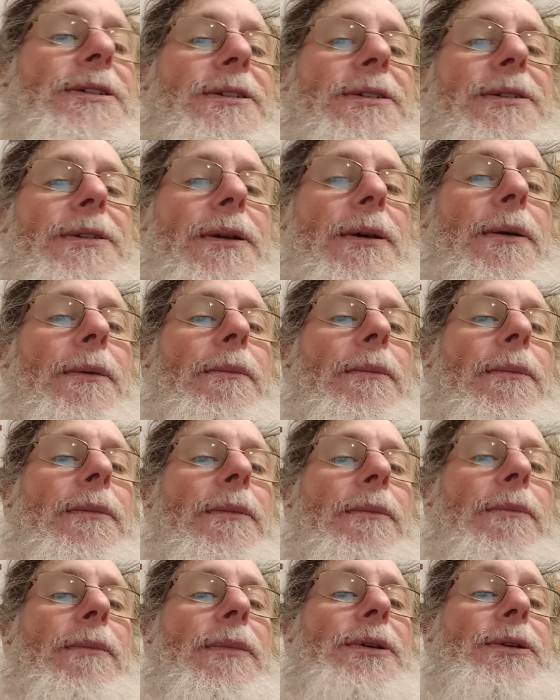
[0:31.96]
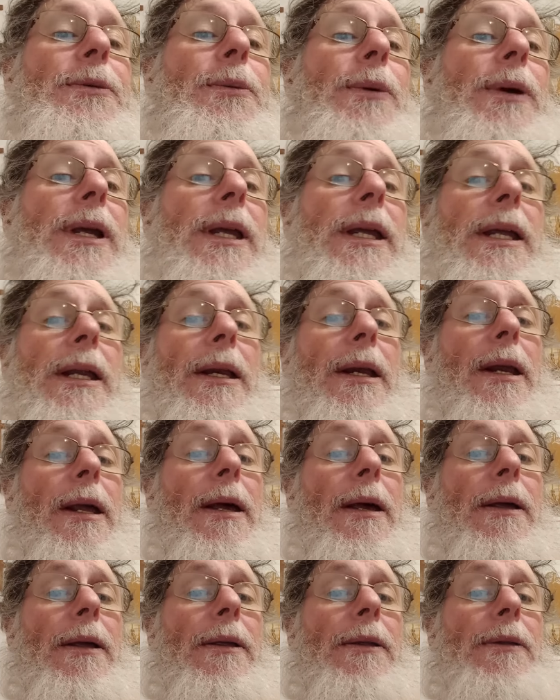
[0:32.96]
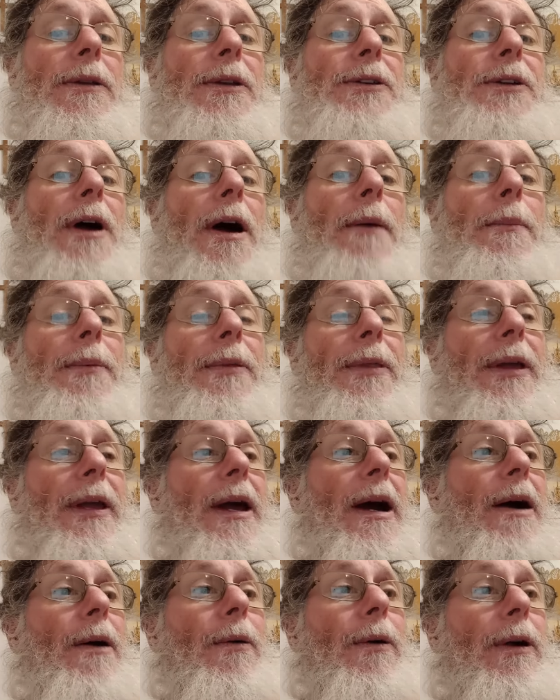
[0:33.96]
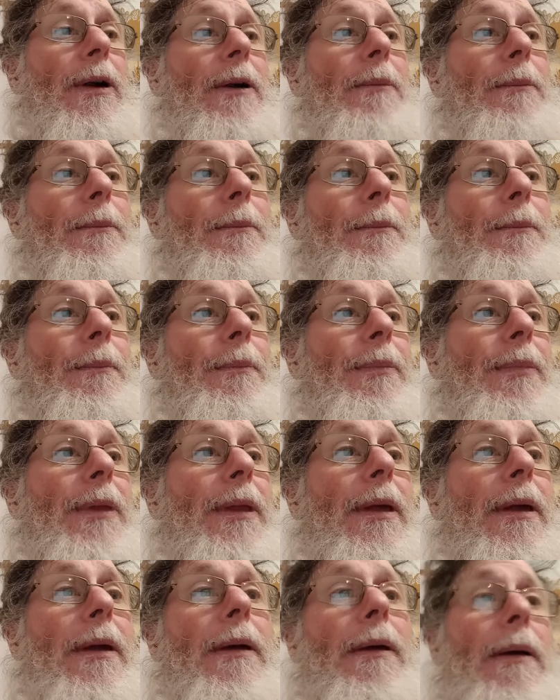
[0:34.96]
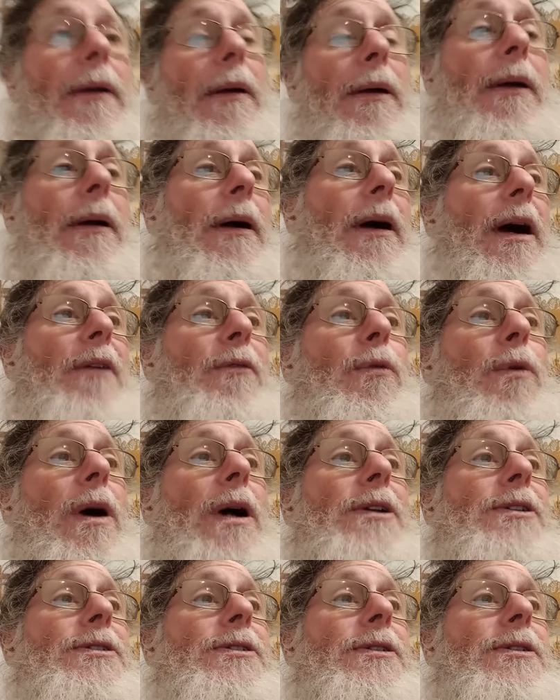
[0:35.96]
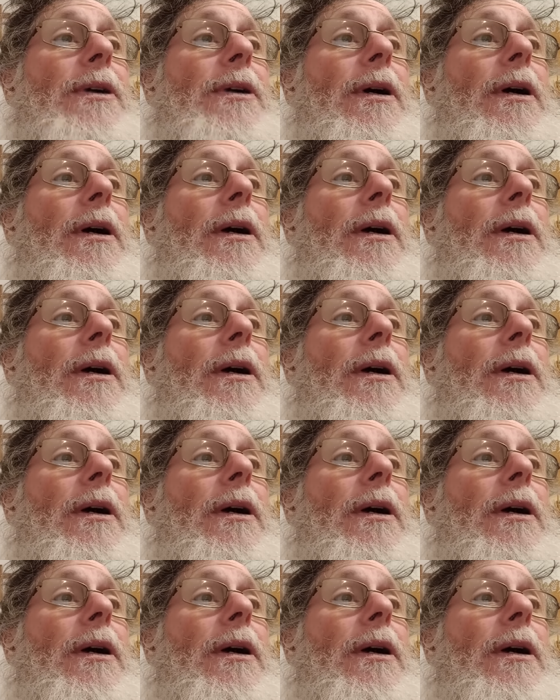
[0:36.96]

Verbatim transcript: is between the top of the hour. I've watched